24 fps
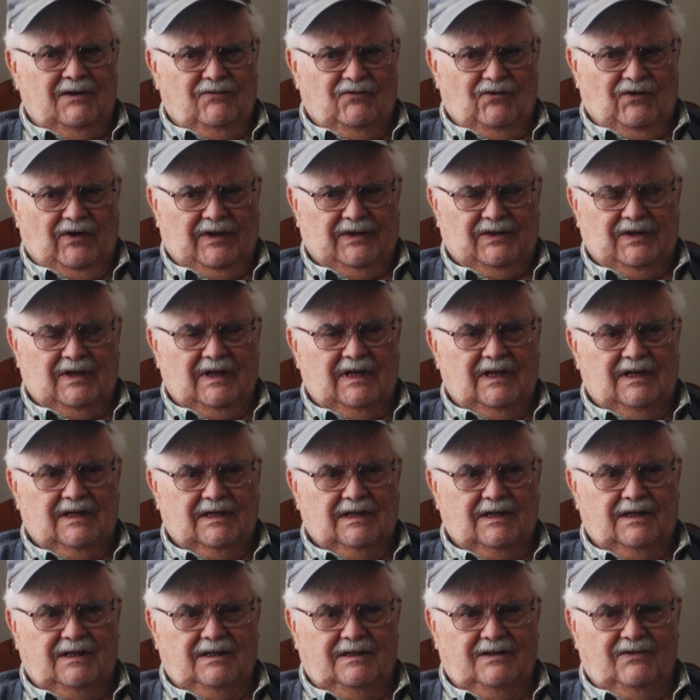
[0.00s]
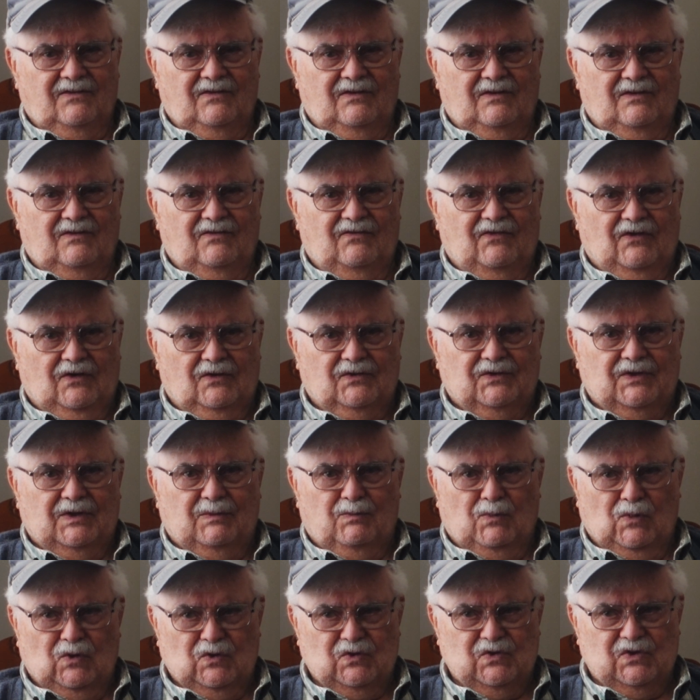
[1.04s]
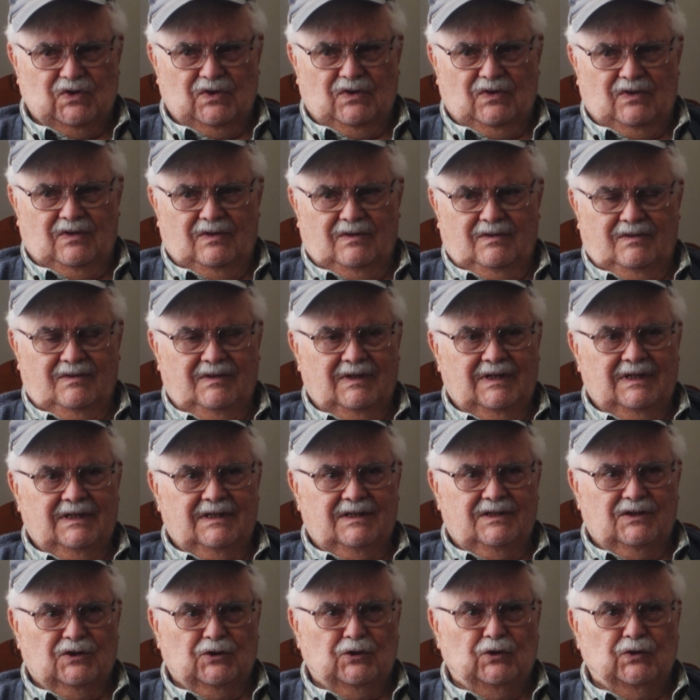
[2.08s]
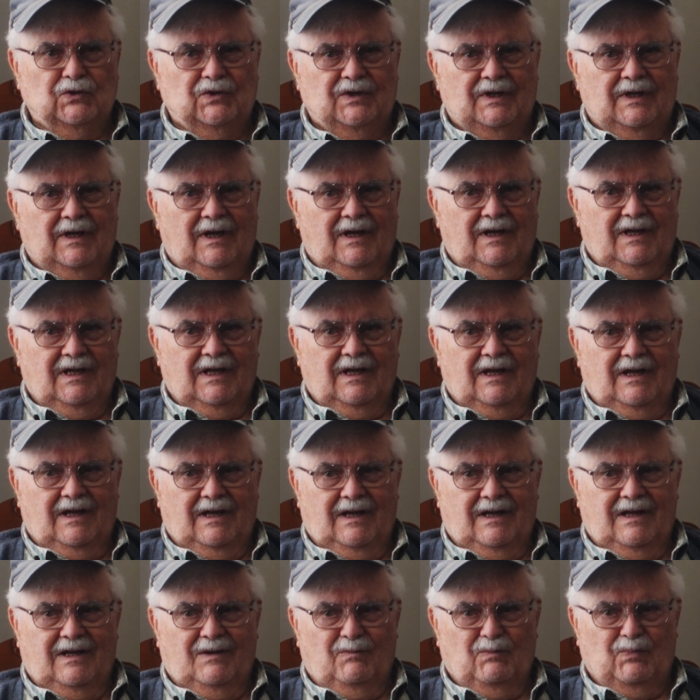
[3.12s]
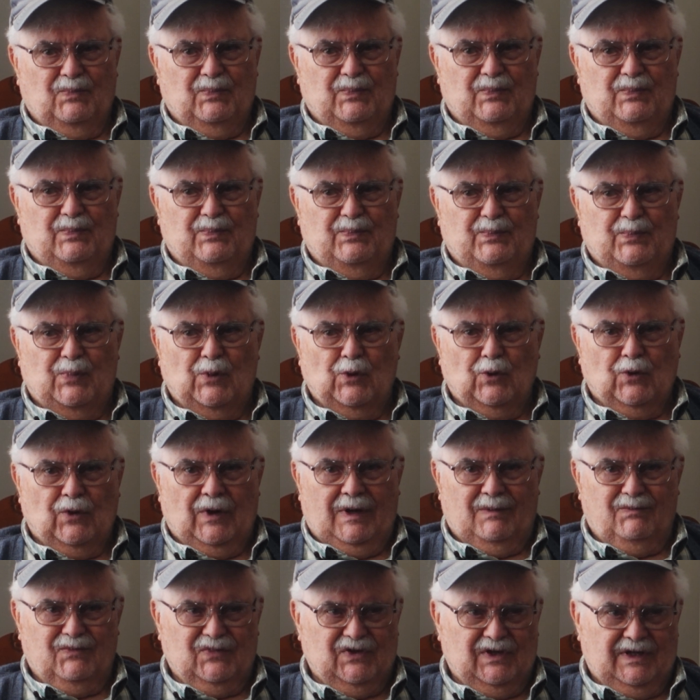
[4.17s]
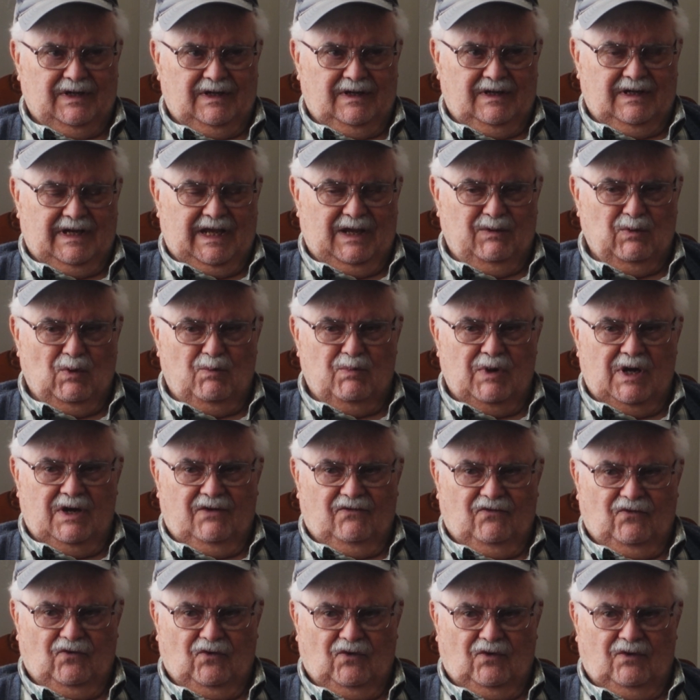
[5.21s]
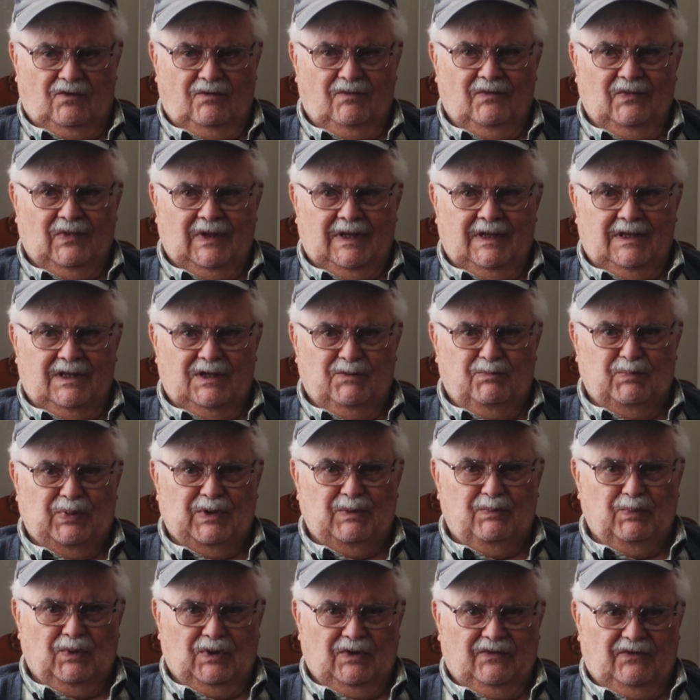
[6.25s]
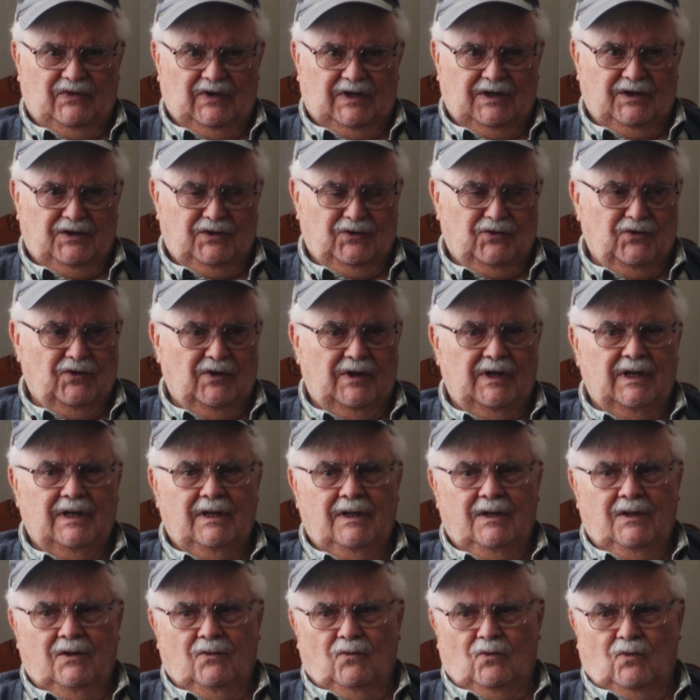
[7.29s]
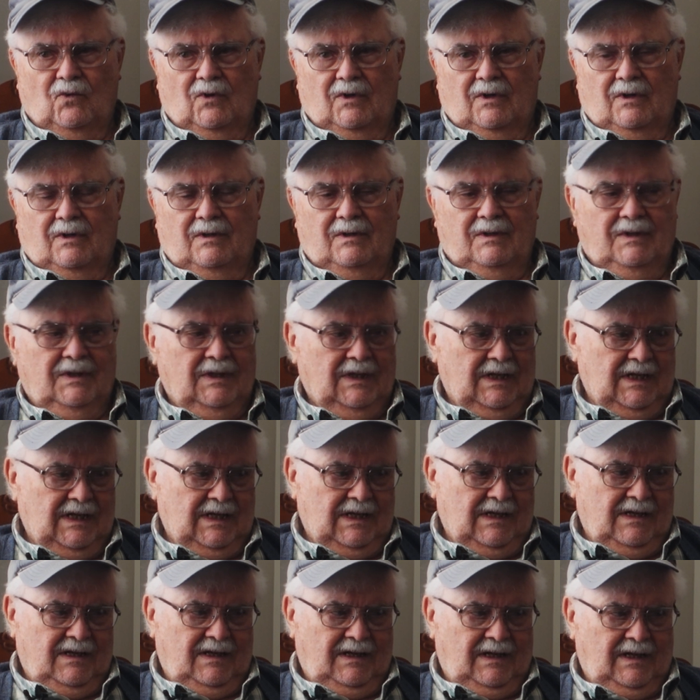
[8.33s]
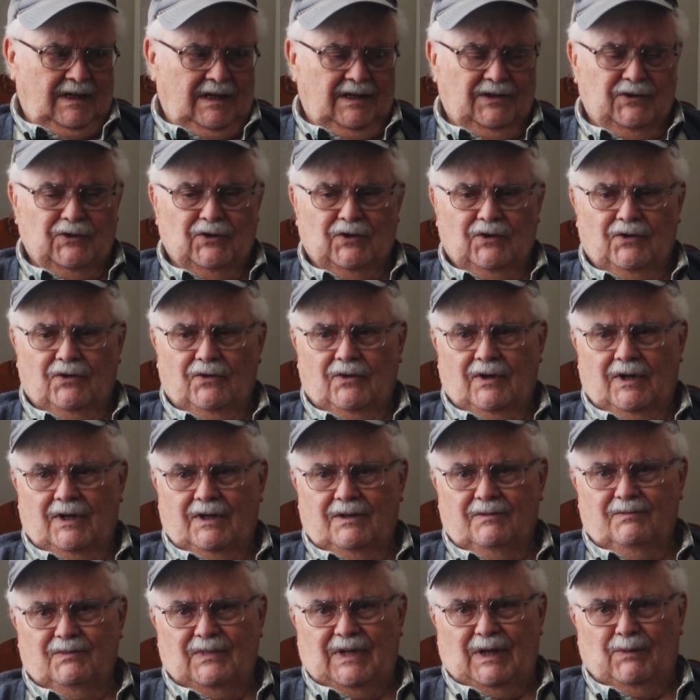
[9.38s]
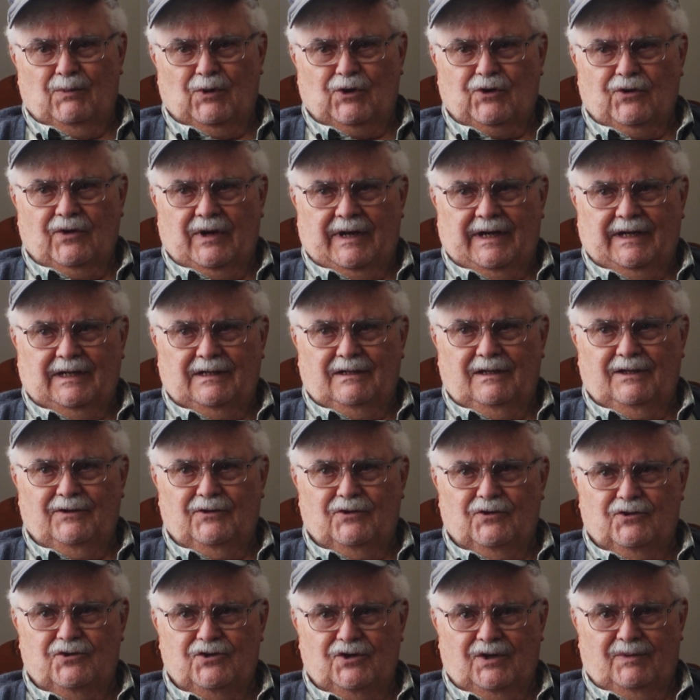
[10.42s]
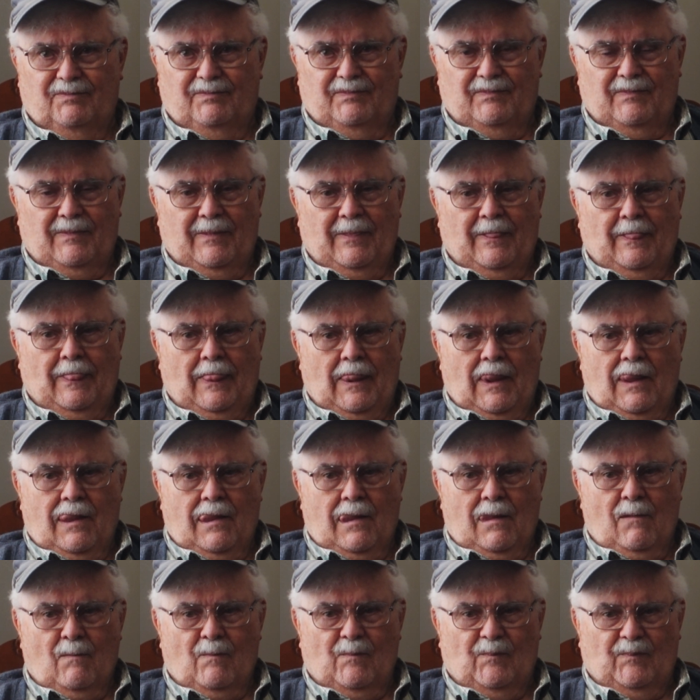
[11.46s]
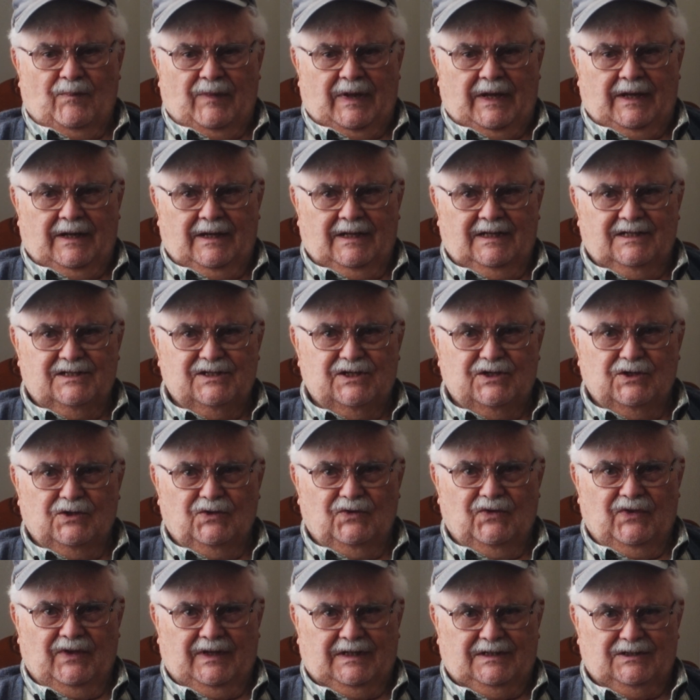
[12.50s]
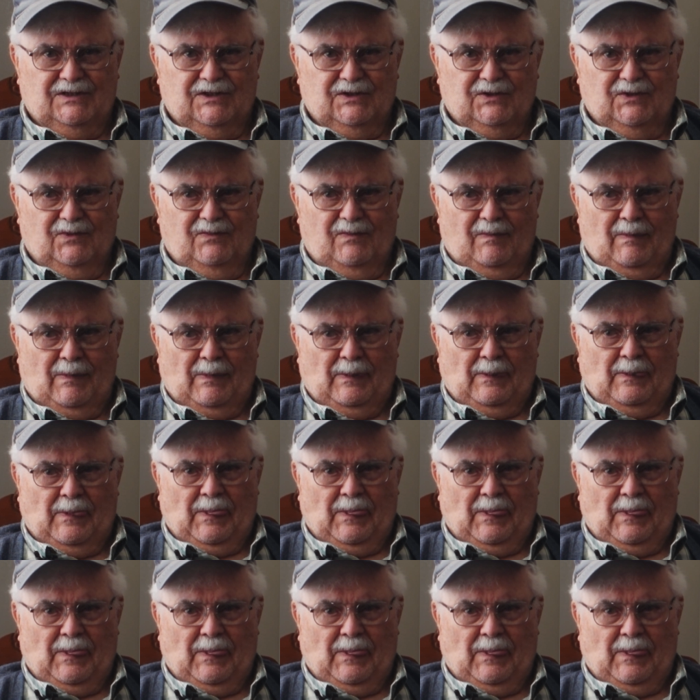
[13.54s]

and felt that most of the good programs that came about for the people of the country were under Democratic leadership. And I still think so.